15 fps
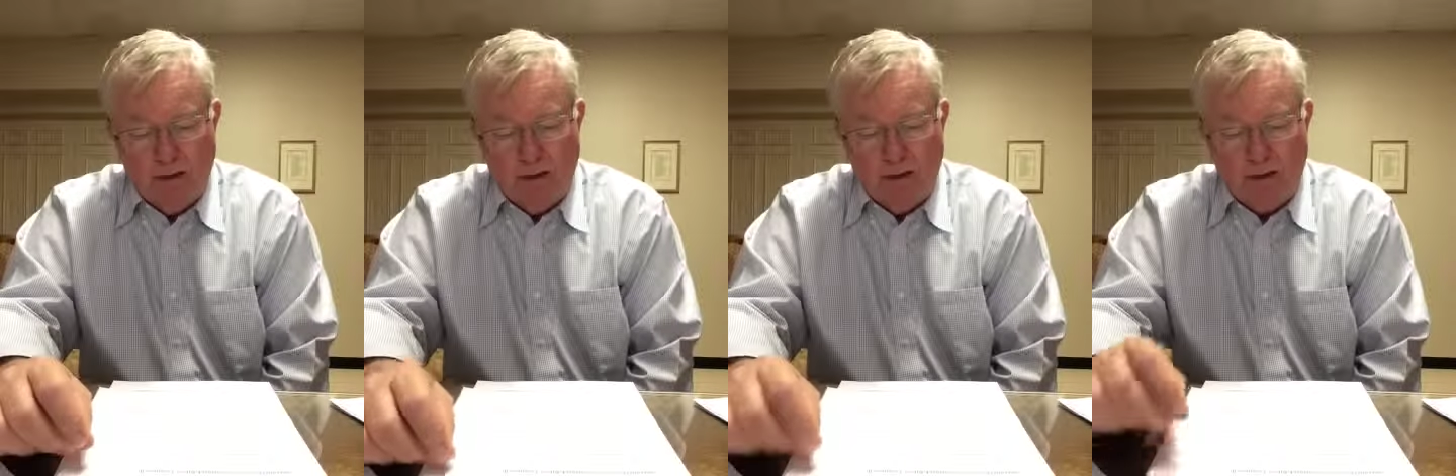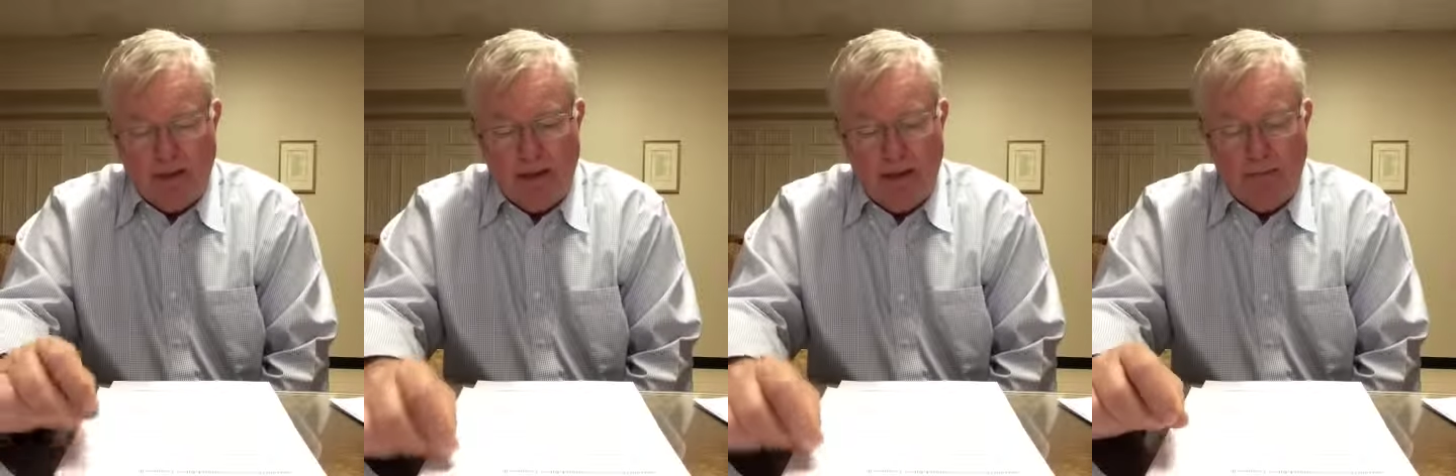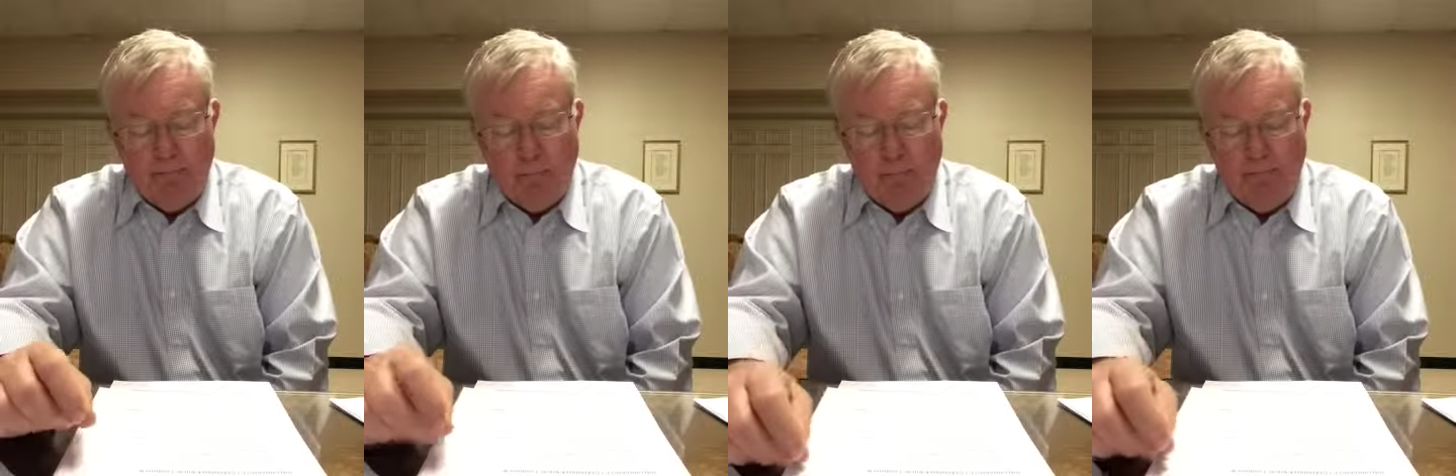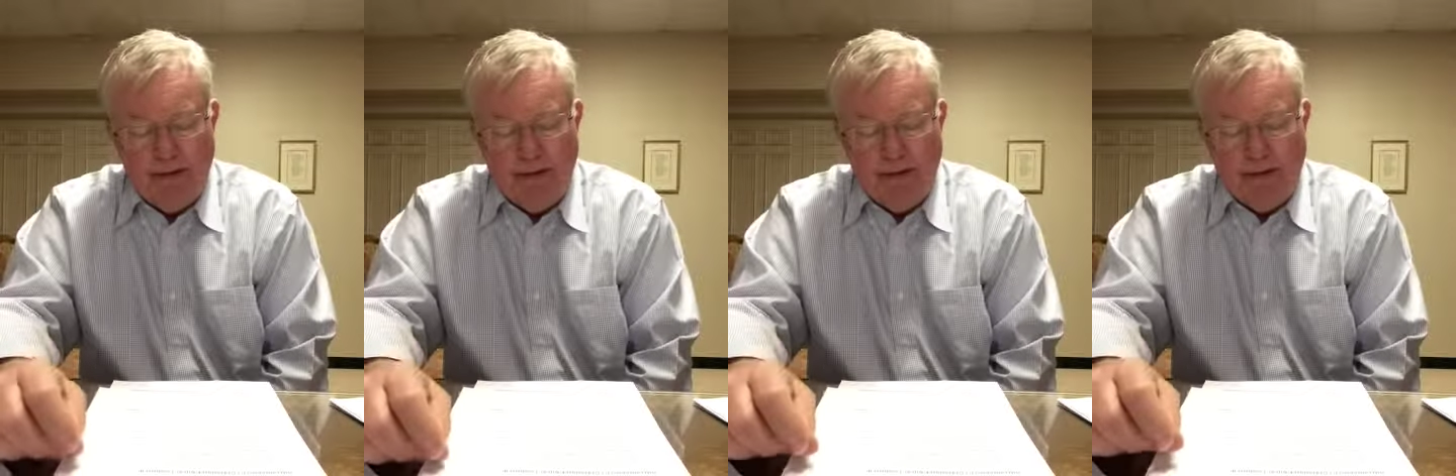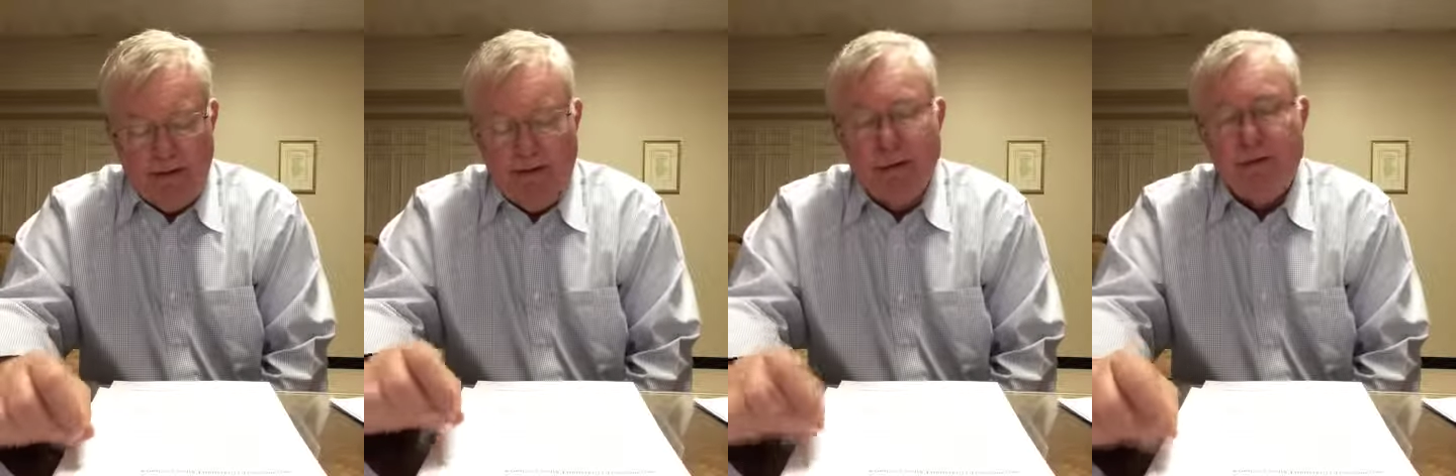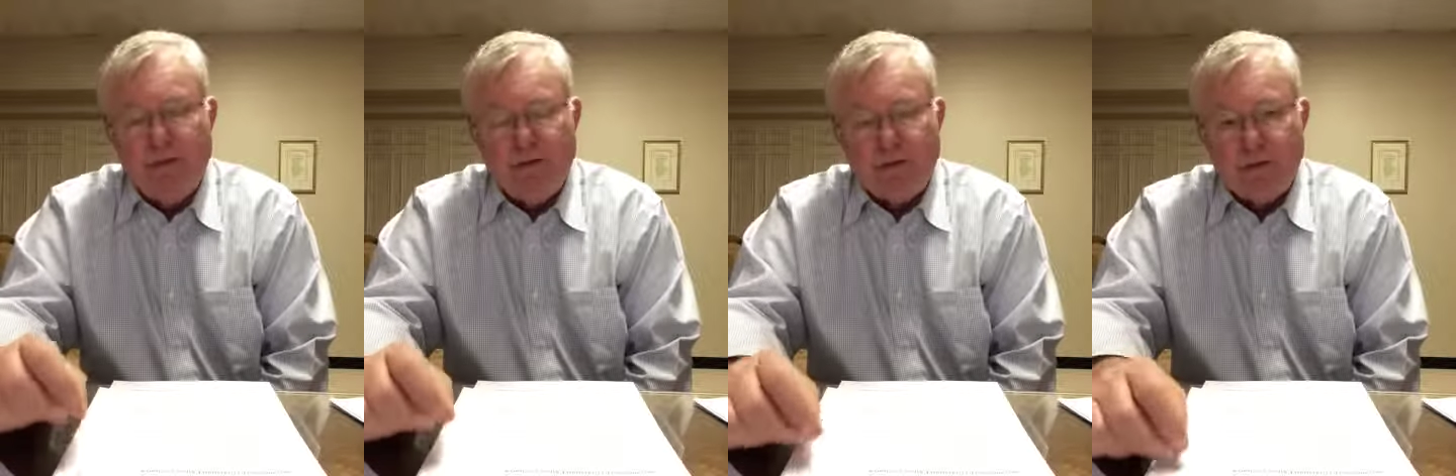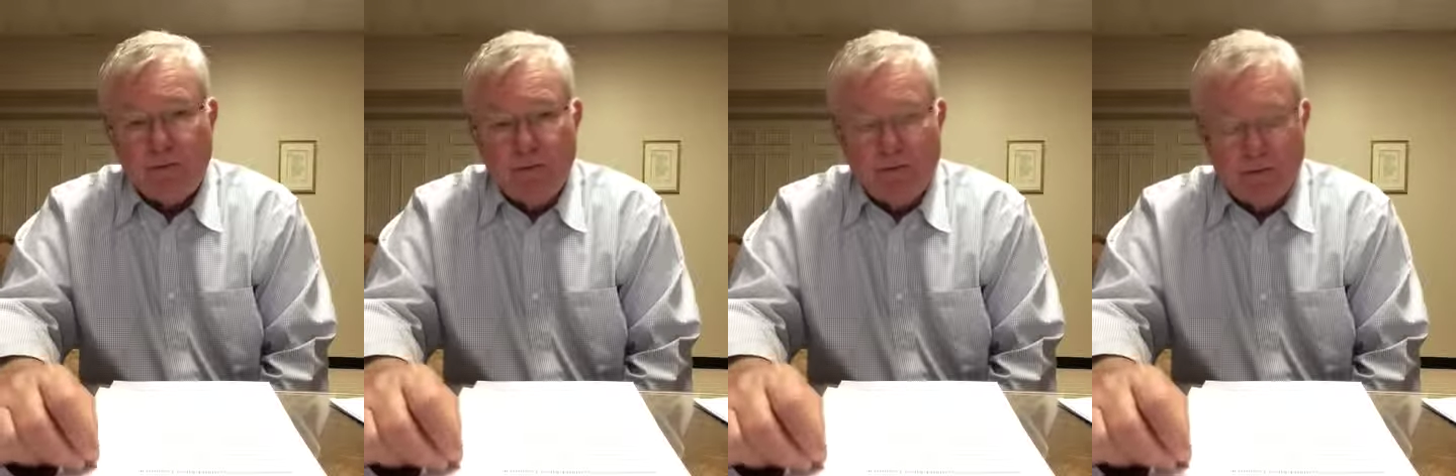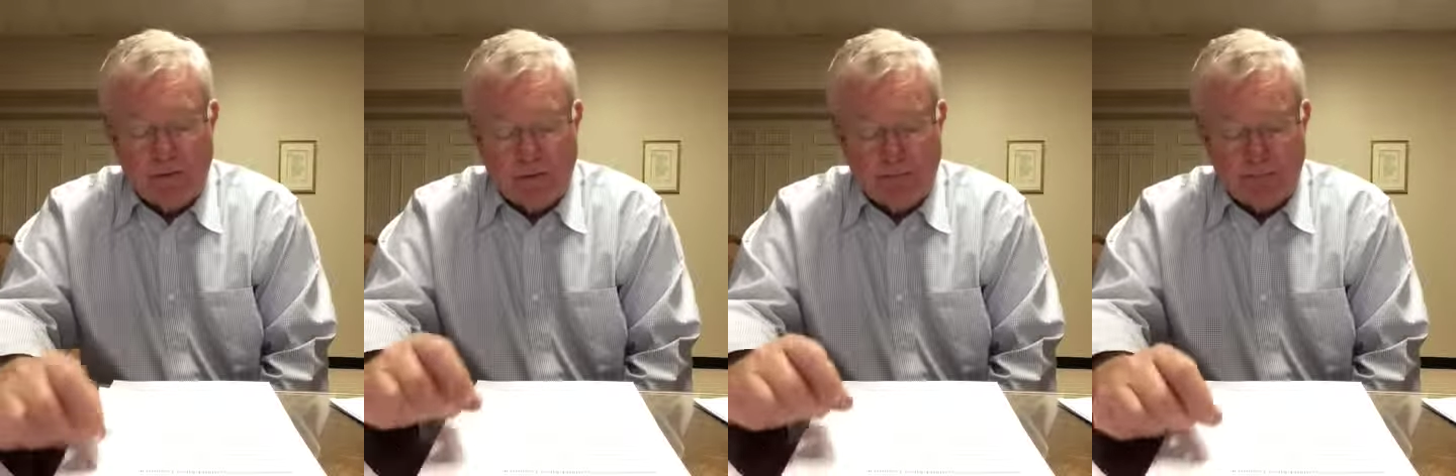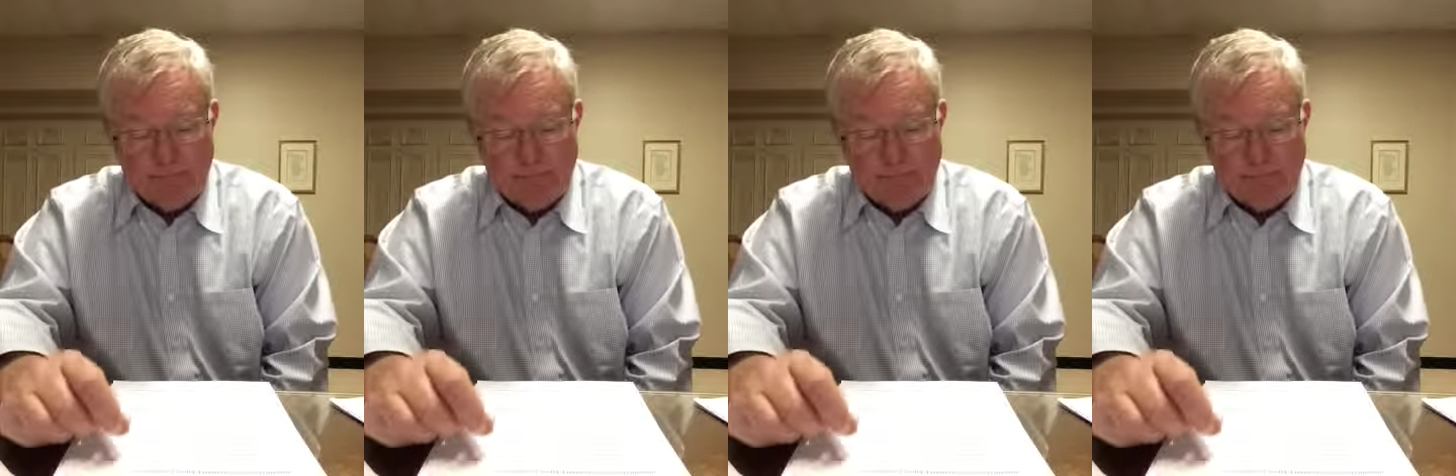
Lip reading: that movie demonstrates